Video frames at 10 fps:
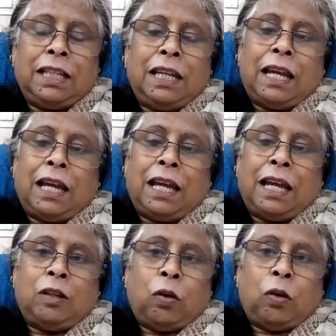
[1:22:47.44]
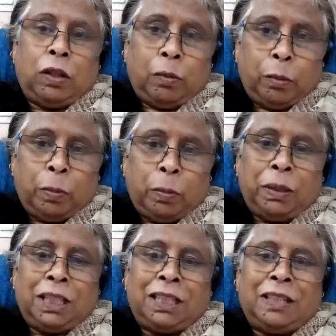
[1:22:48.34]
and all the board
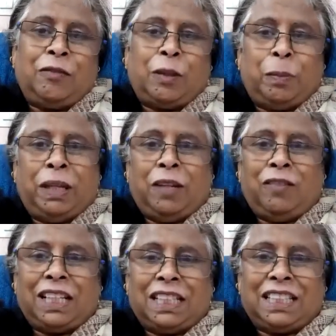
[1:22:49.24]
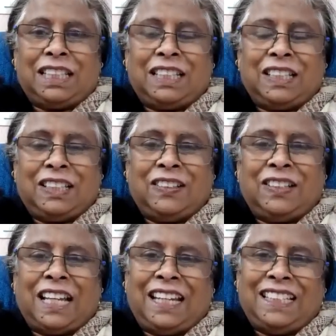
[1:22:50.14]
members for being with us. Good
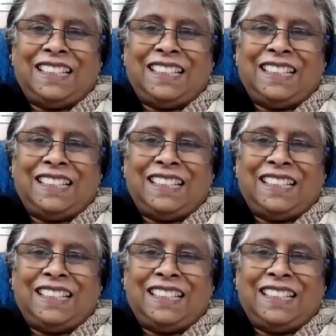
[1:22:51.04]
night.